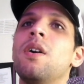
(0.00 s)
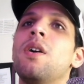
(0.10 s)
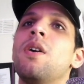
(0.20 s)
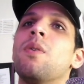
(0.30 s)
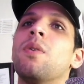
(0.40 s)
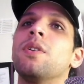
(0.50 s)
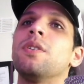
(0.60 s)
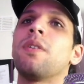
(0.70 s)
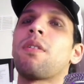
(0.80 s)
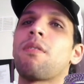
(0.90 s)
1 to
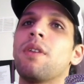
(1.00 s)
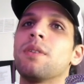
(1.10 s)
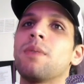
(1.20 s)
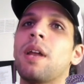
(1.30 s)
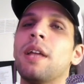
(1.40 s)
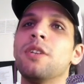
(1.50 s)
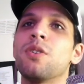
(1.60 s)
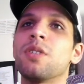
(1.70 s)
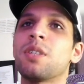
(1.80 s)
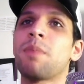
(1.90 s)
3 as well. And you
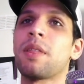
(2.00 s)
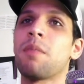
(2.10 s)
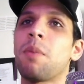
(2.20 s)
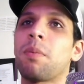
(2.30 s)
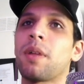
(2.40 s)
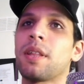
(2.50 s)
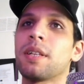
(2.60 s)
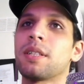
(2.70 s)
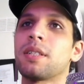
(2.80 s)
can split them up like this.